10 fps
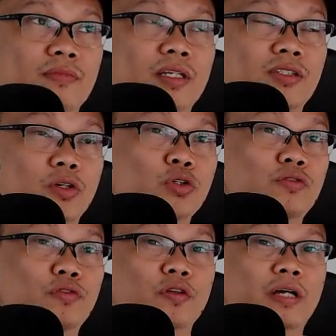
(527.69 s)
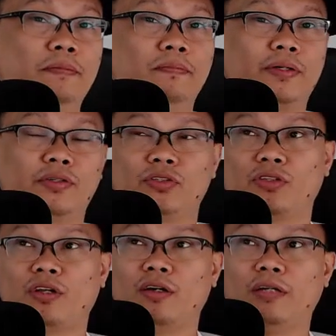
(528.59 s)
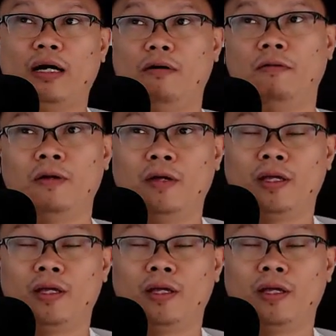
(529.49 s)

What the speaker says: it's good for them because now